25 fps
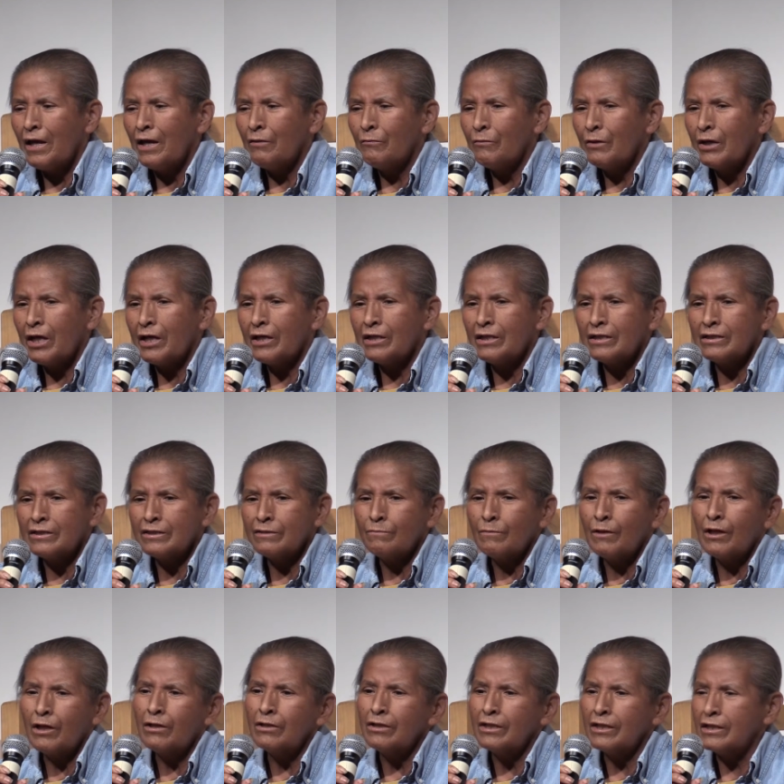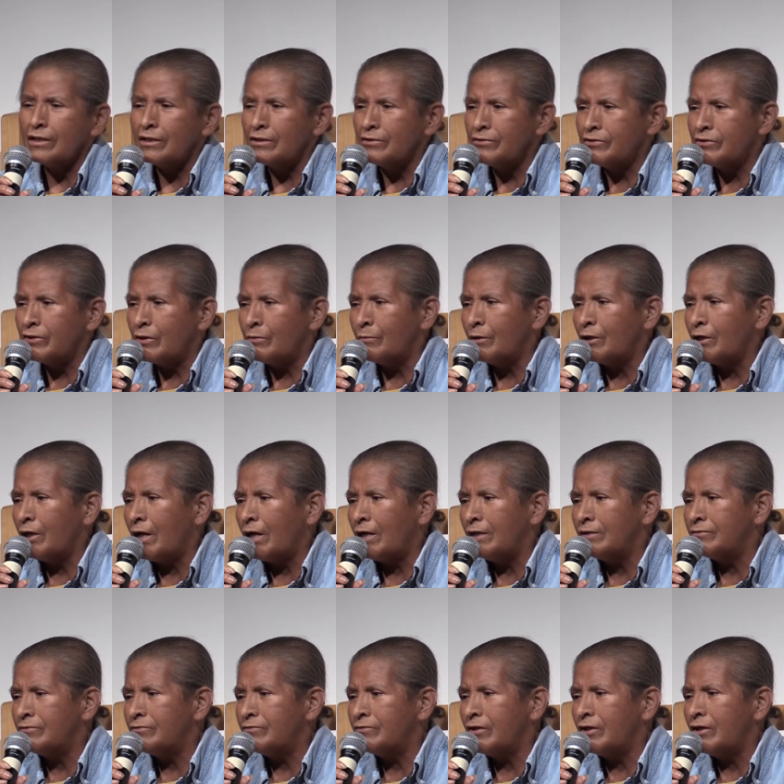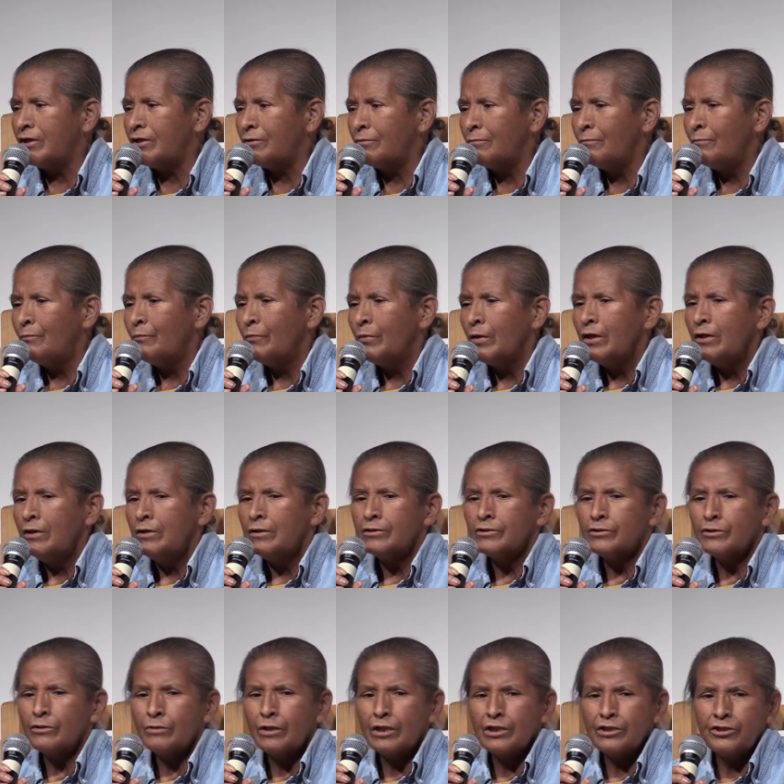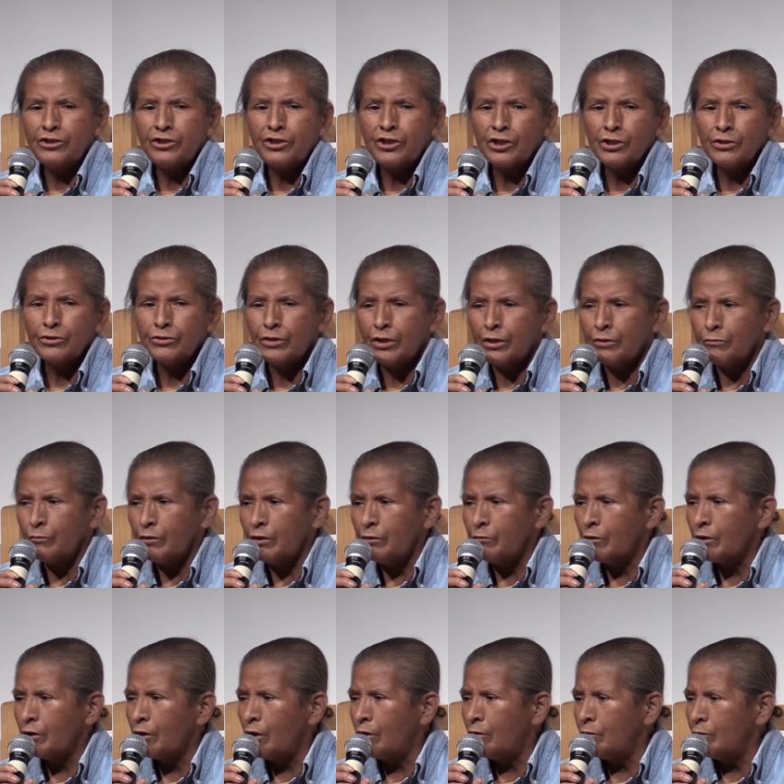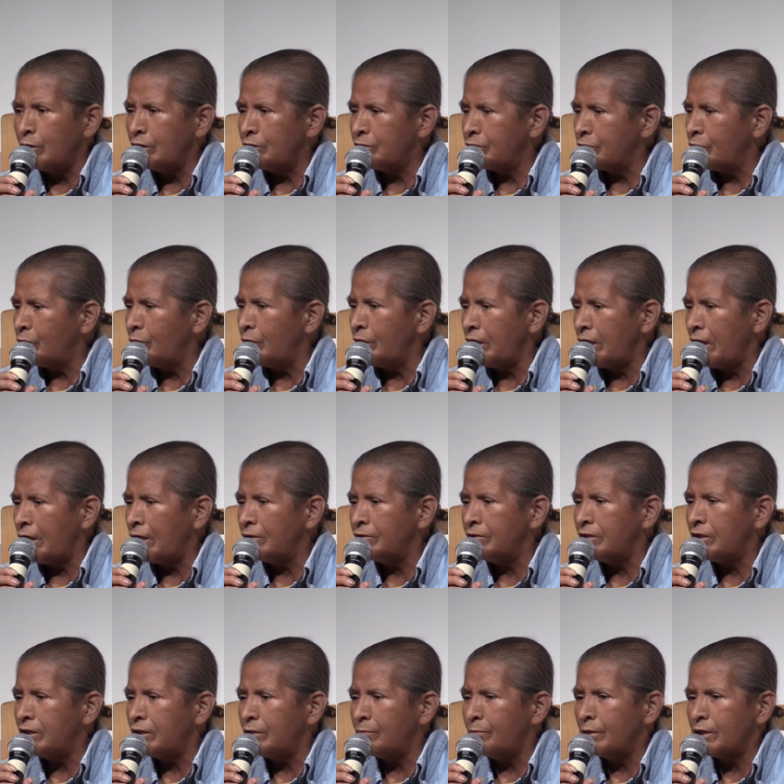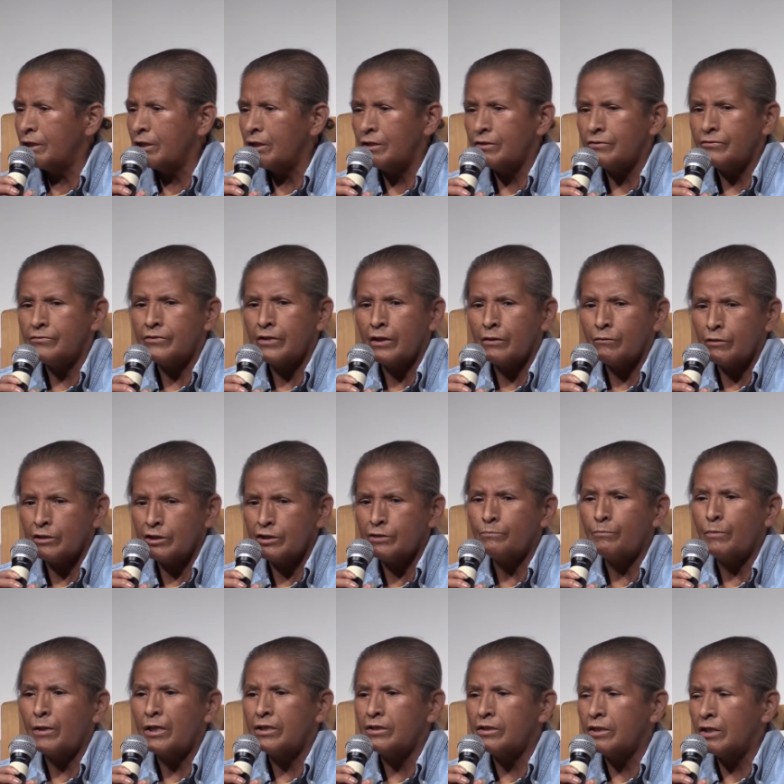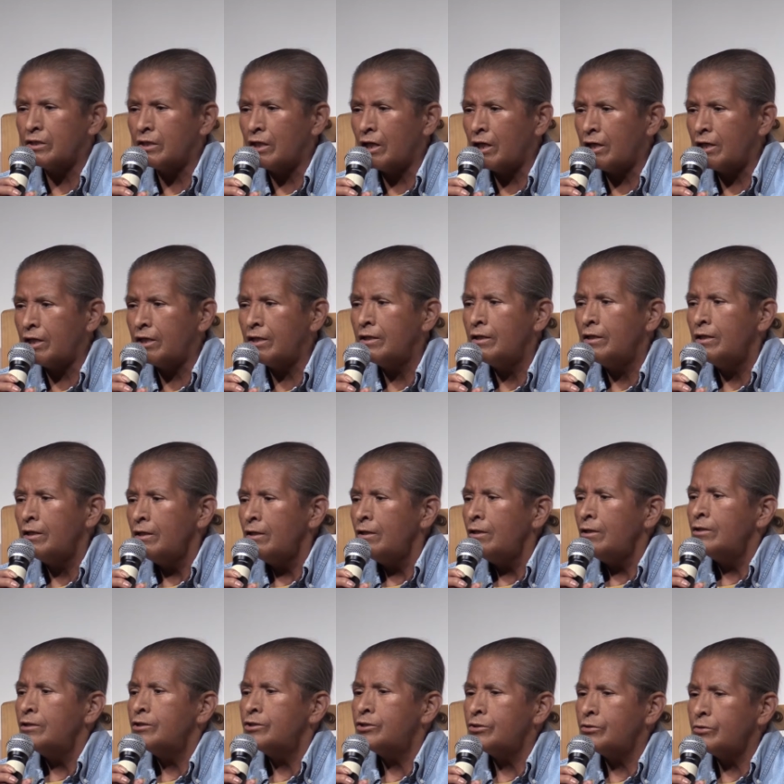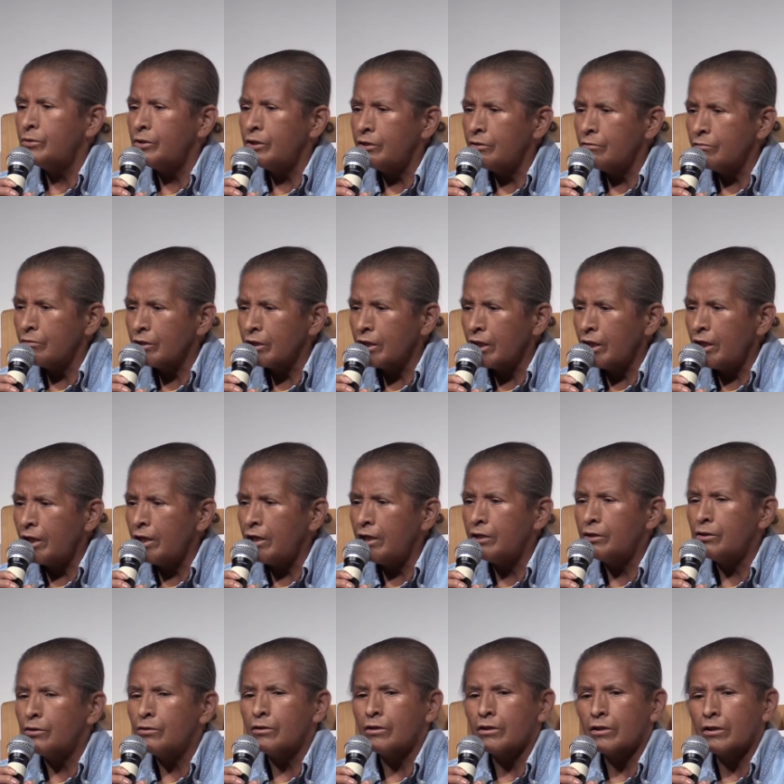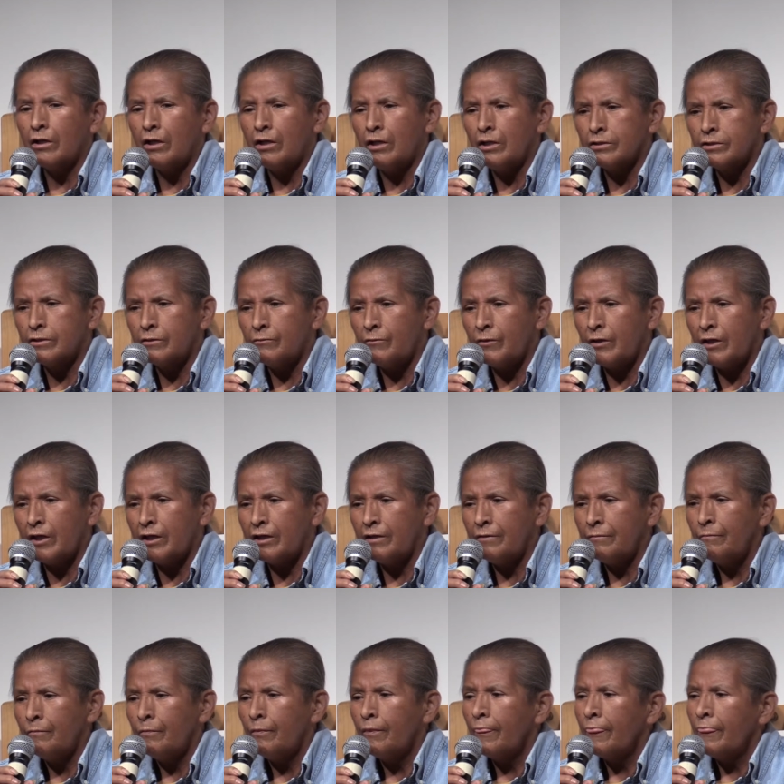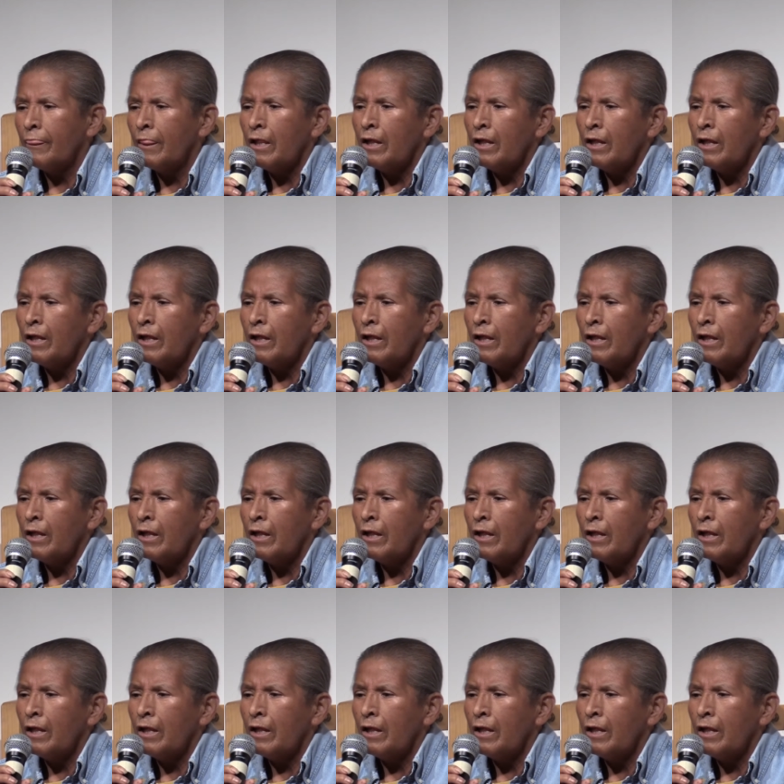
And we had a small little summer house there. So as children, we were always going out there because they would spend the night to irrigate or cultivate.